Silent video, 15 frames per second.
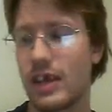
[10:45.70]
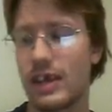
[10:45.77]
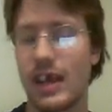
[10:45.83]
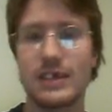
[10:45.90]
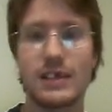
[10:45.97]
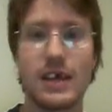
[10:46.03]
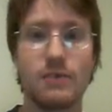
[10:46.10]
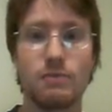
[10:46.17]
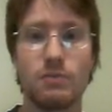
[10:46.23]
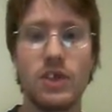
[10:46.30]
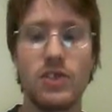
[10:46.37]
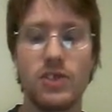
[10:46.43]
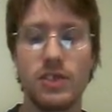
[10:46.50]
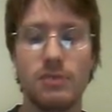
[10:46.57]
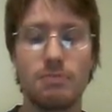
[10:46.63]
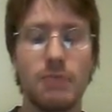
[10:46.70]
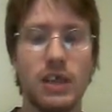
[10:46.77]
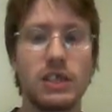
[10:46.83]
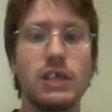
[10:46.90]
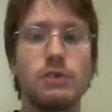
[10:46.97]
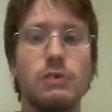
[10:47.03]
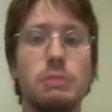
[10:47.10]
get done with
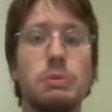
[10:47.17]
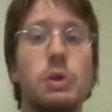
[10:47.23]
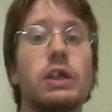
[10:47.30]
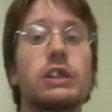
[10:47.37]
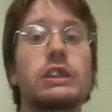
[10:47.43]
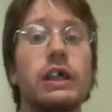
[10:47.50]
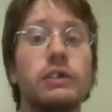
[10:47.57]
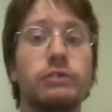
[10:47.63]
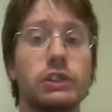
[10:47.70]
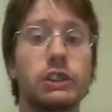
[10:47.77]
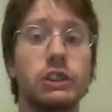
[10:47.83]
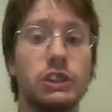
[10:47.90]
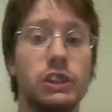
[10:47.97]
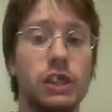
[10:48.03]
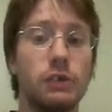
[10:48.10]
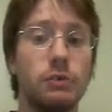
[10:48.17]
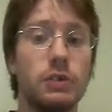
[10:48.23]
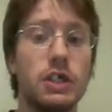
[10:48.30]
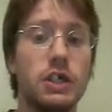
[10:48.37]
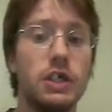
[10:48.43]
Mikey report coverage. So